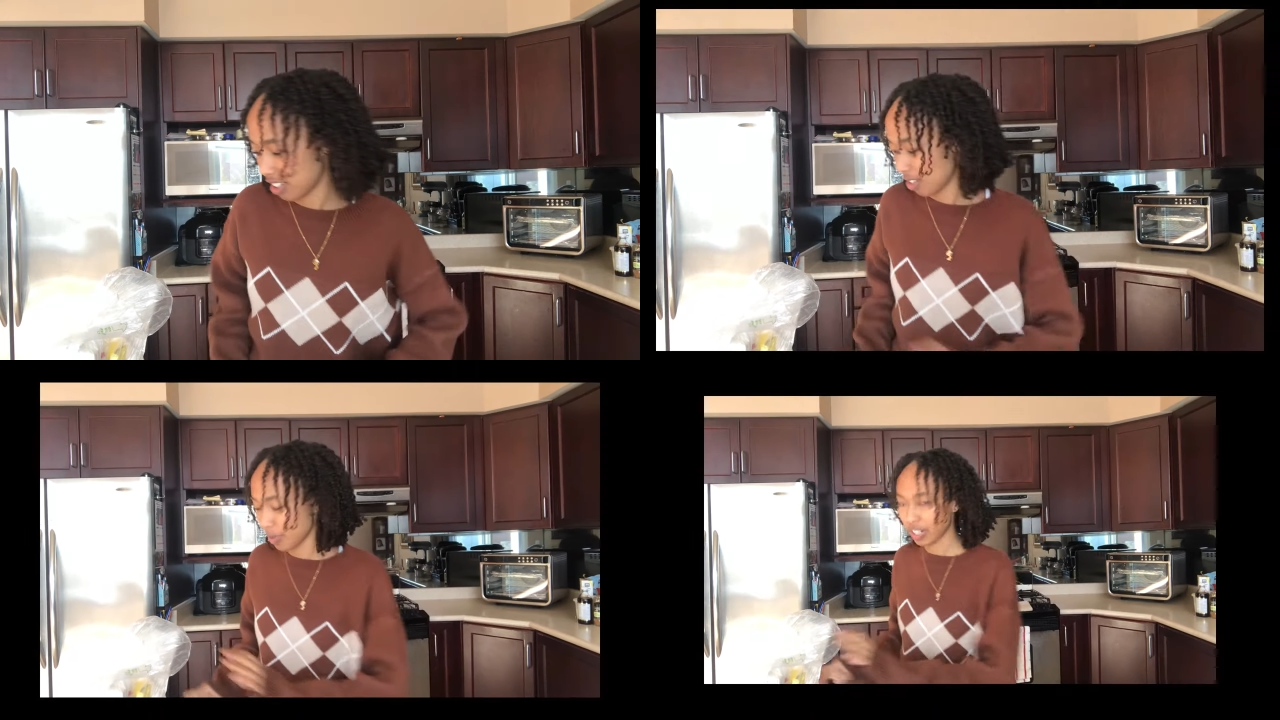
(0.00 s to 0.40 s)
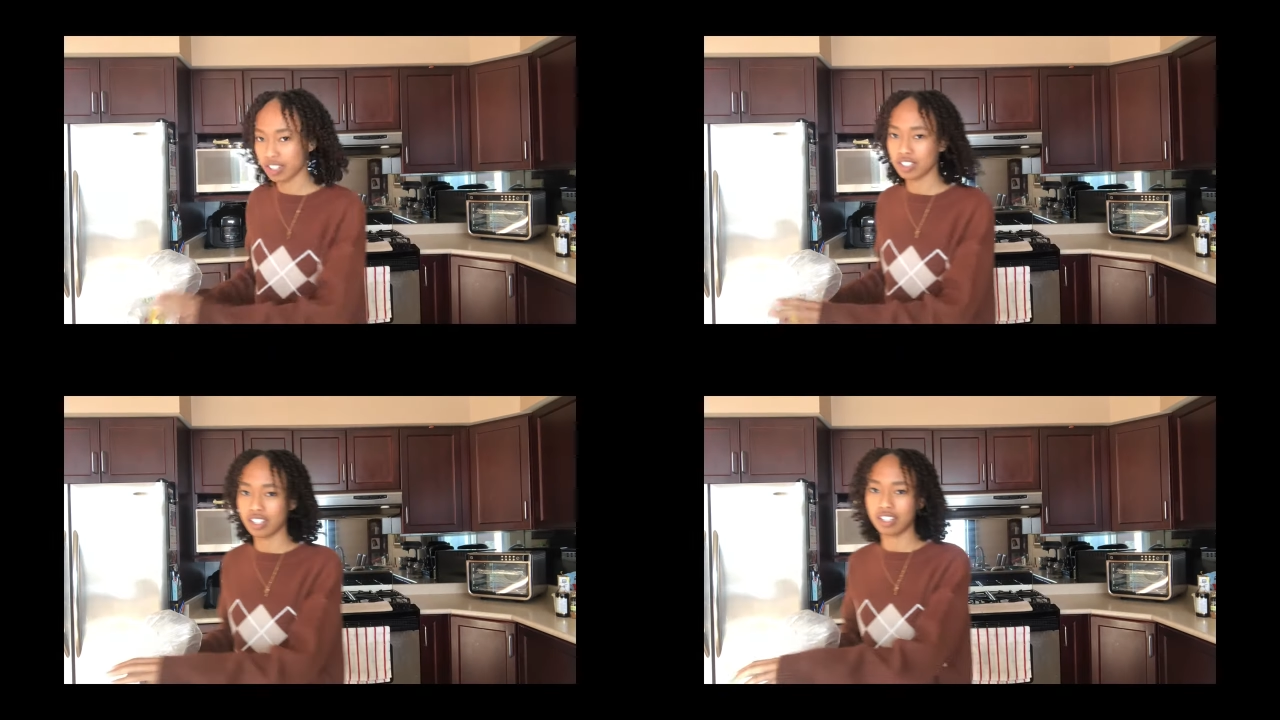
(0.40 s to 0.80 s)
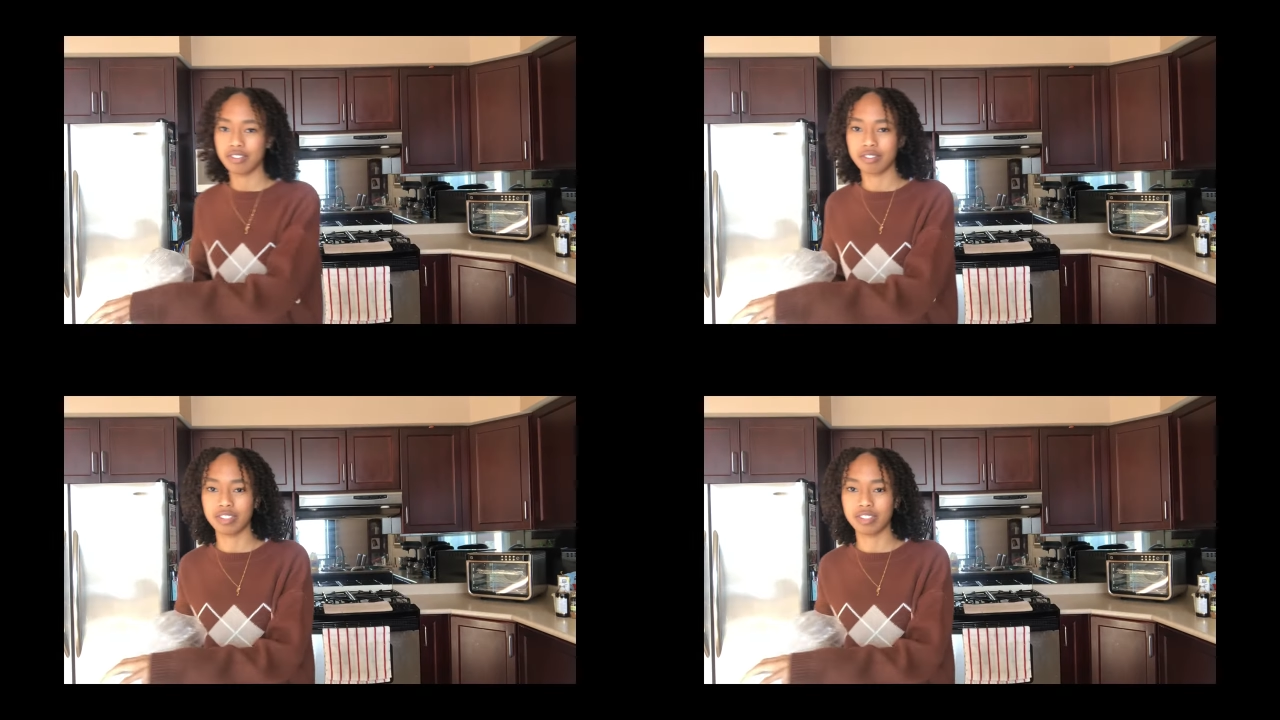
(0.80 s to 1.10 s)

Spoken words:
Oh my gosh, I didn't even